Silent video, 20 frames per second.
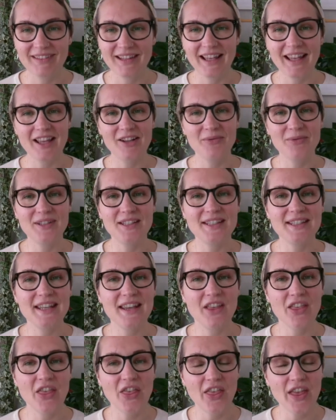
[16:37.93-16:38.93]
And we
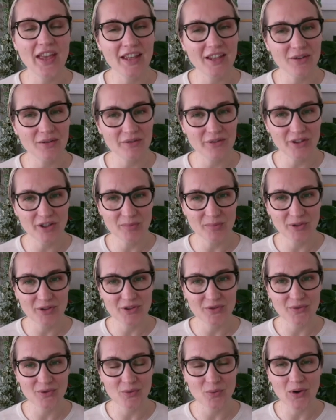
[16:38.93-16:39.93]
say thank you very
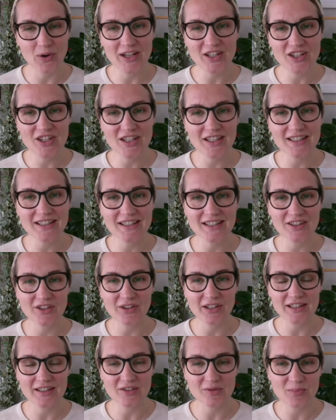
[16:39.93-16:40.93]
much for watching this
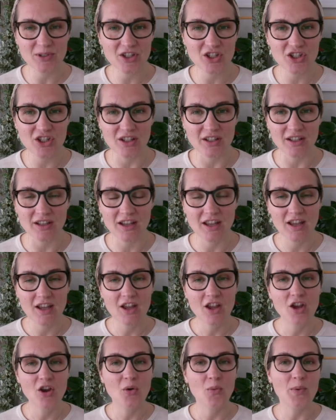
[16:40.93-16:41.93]
transmission.
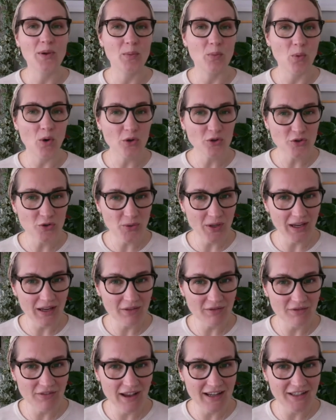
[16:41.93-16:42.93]
We want to
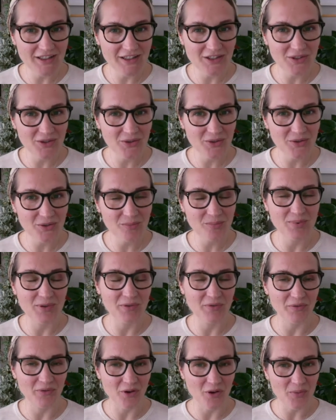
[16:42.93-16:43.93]
invite you,
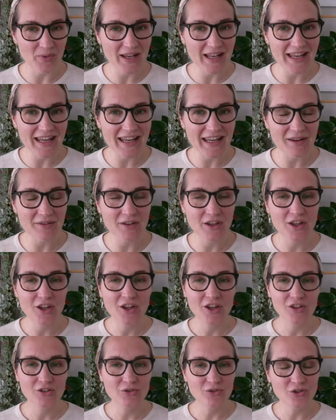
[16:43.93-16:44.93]
before we leave,
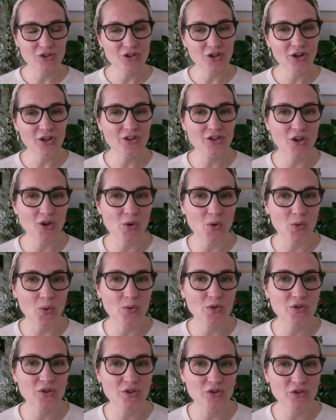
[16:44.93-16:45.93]
to join the
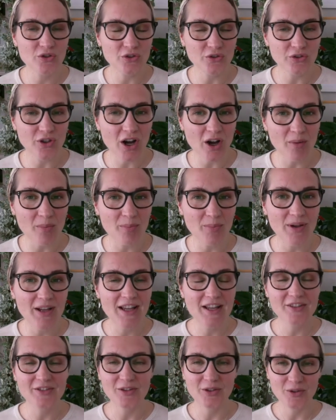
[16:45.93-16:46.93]
Golden Drop.
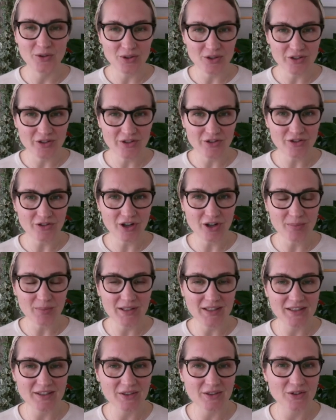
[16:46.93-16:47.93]
The Golden Drop
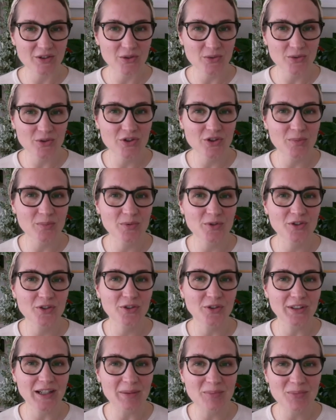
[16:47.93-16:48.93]
is the new
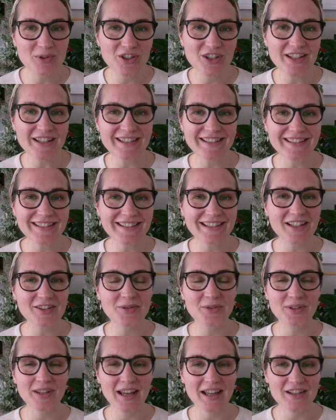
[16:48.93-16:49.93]
subscription that
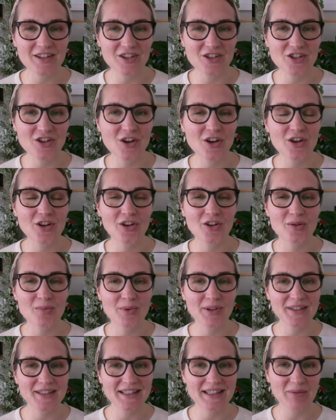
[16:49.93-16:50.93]
you can join on a
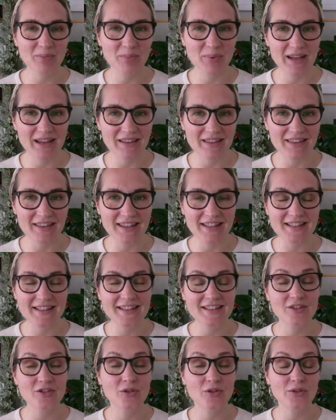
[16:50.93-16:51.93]
monthly
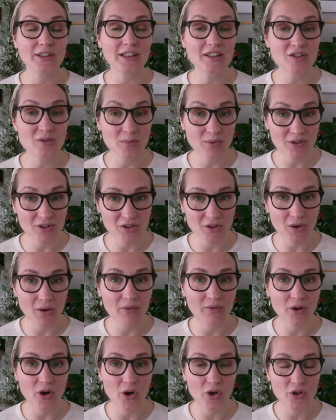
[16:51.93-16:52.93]
basis. During the month
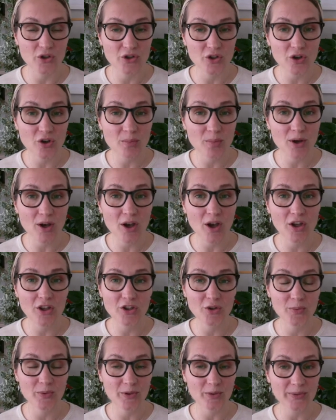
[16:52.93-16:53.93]
of October,
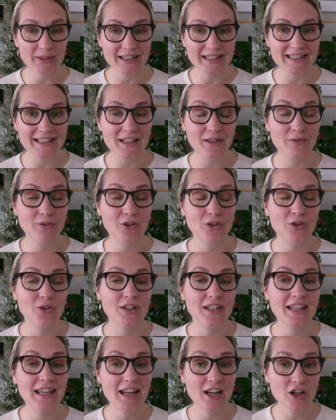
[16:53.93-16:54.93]
you will receive
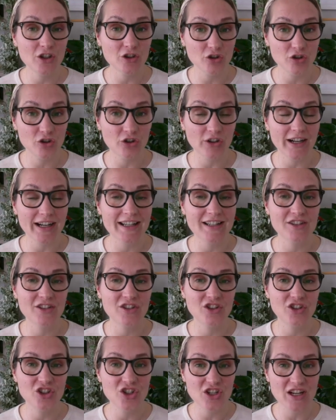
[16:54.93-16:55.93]
unique
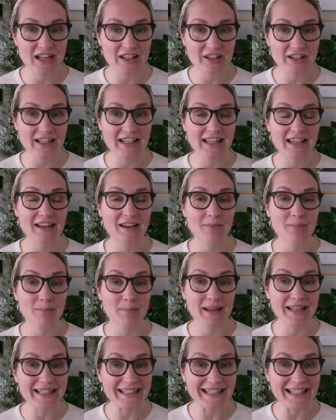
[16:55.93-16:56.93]
trance channeling
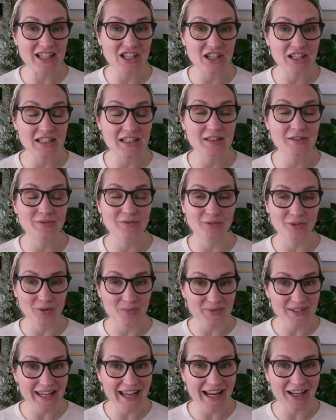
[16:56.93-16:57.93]
messages
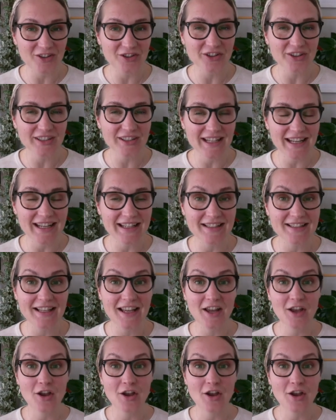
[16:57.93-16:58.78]
from the Arcturians